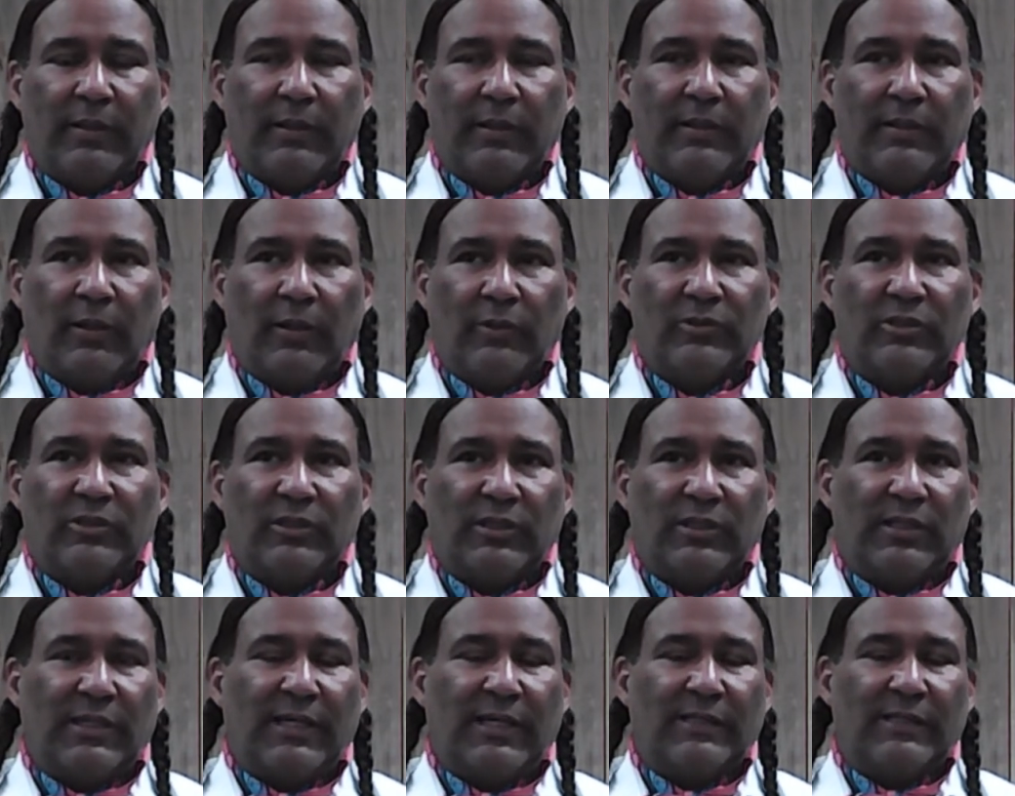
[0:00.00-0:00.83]
Those are
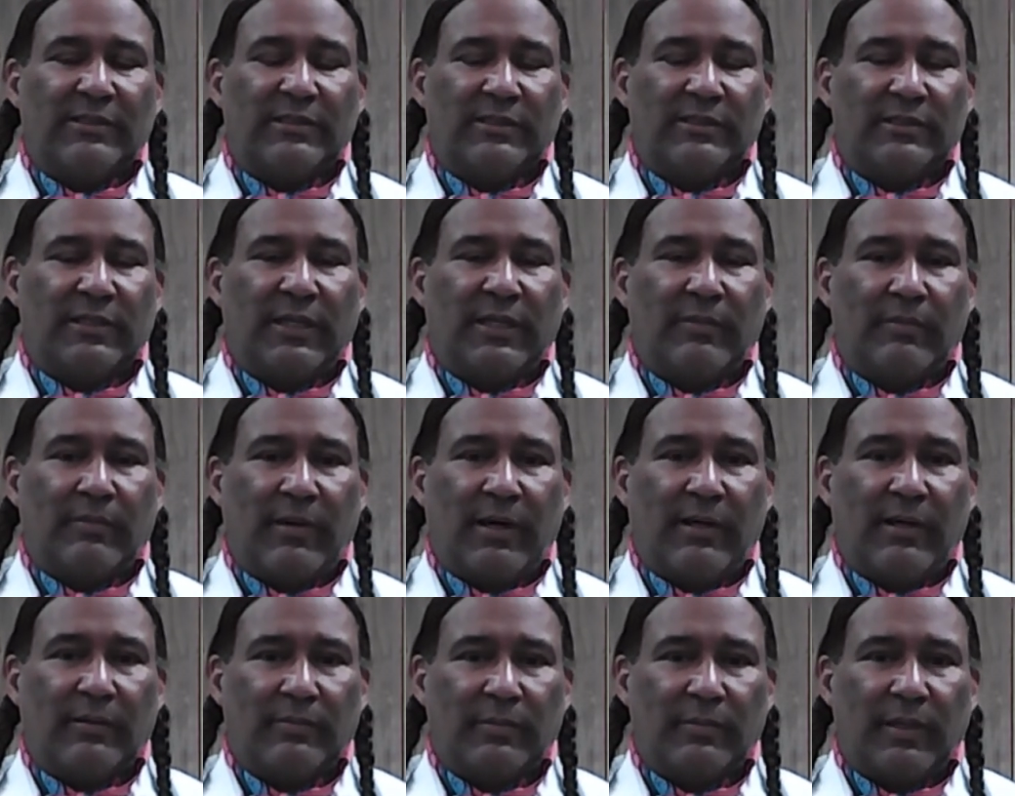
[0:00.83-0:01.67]
the lessons that
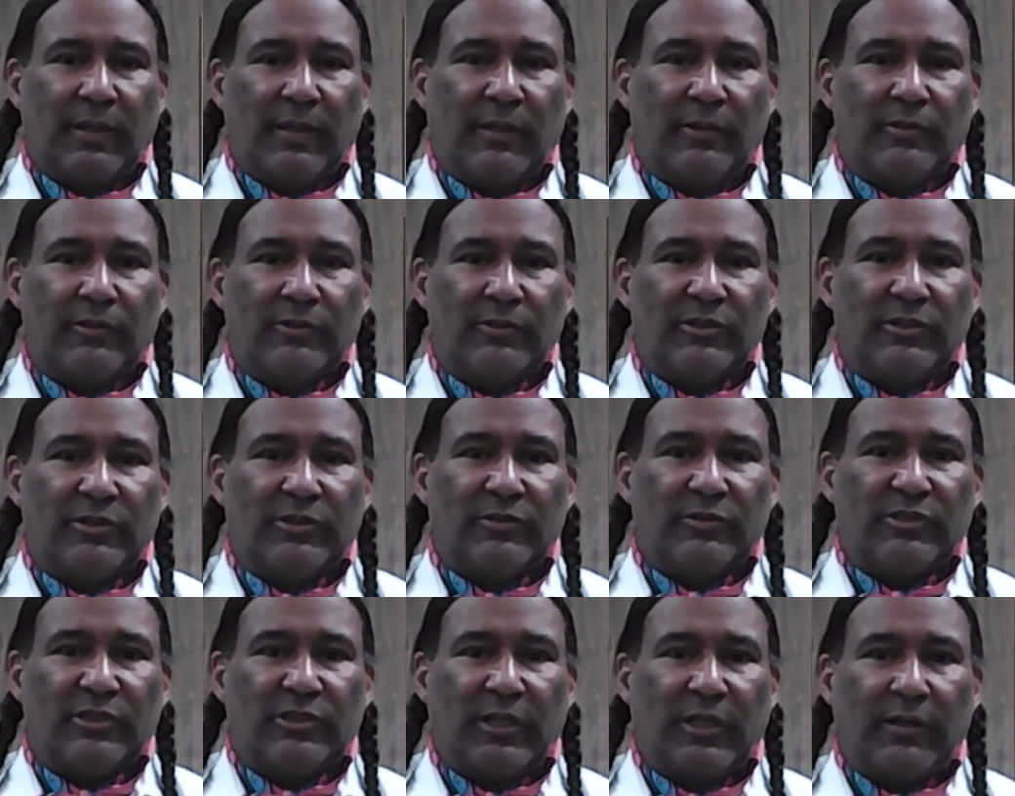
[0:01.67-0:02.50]
my elders have
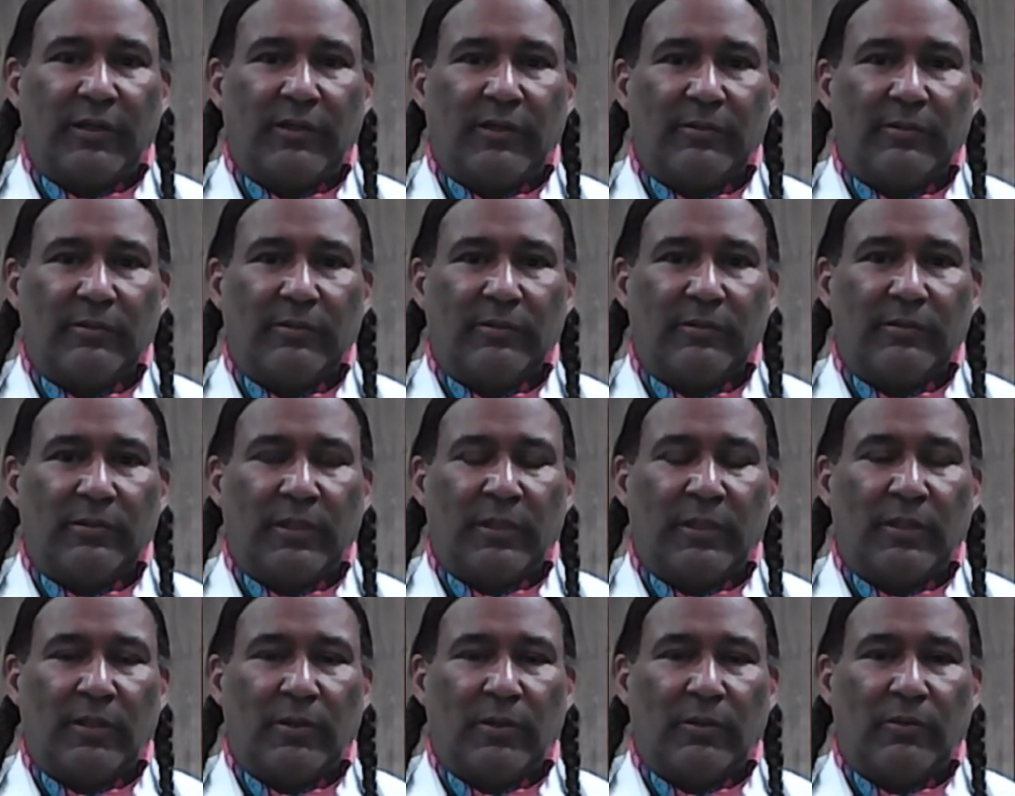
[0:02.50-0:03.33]
shared,
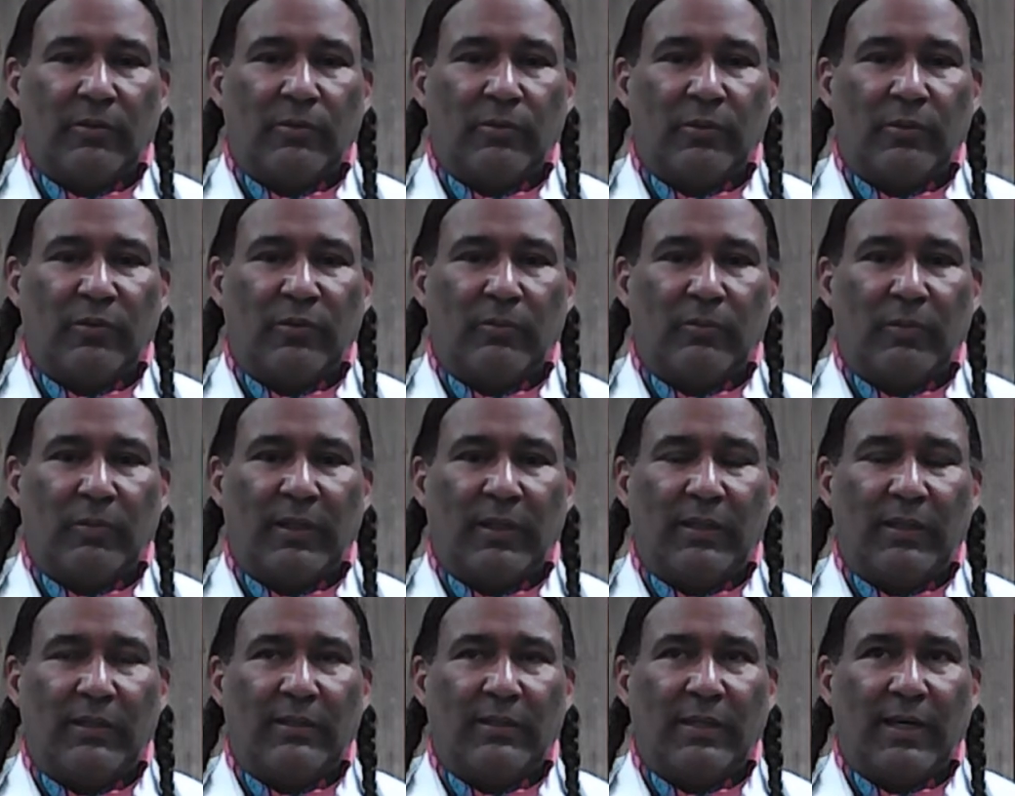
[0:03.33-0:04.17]
with
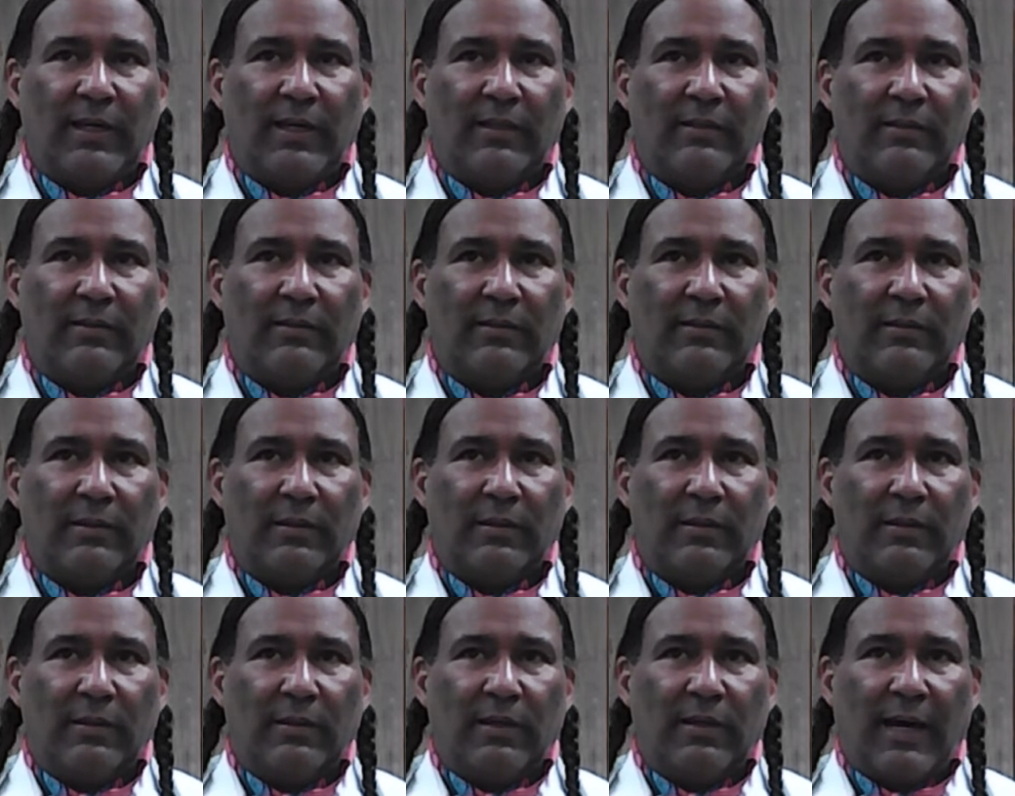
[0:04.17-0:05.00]
me, that
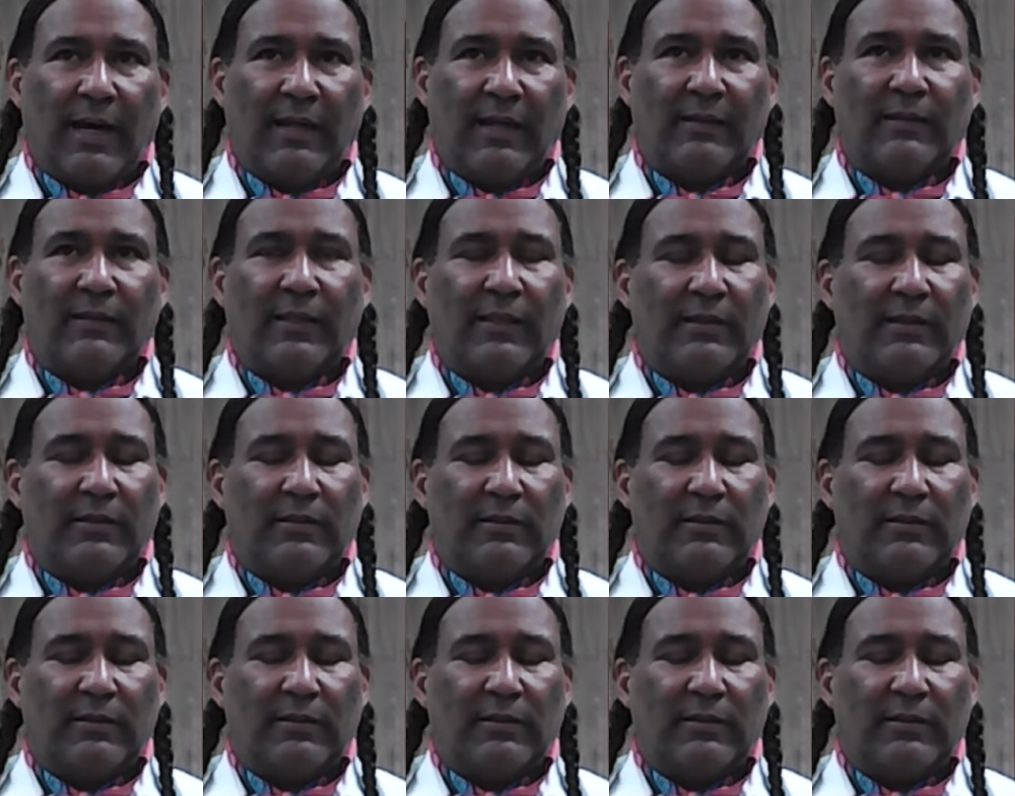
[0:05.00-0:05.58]
I think